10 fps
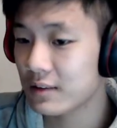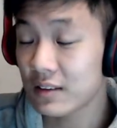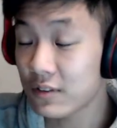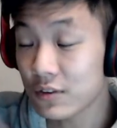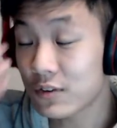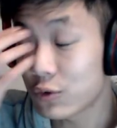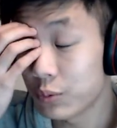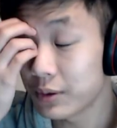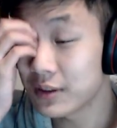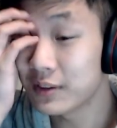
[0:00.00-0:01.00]
it's just
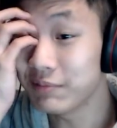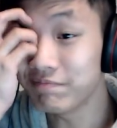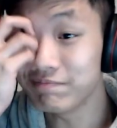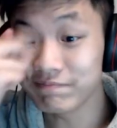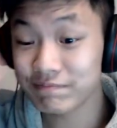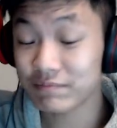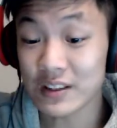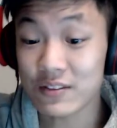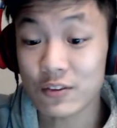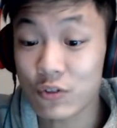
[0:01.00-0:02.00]
stupid.
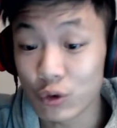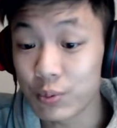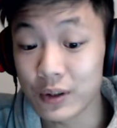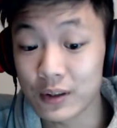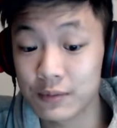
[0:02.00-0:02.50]
It's stupid.